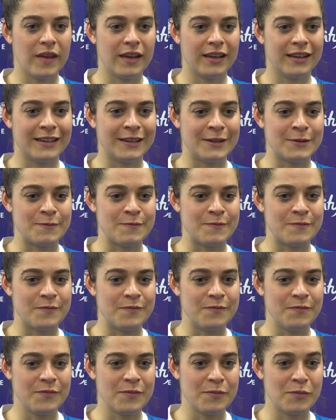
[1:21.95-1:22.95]

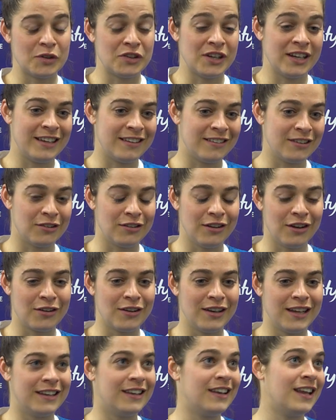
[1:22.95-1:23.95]
Um, but yeah,
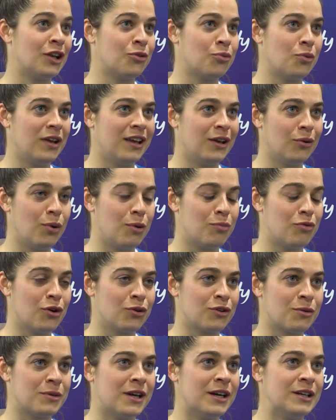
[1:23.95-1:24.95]
luckily in the end we we
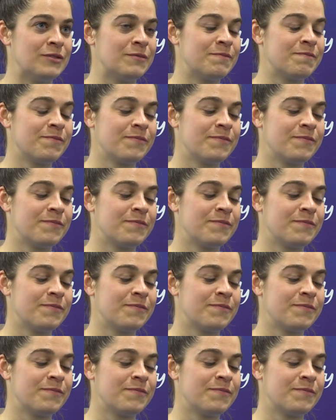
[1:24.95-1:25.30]
broke them down.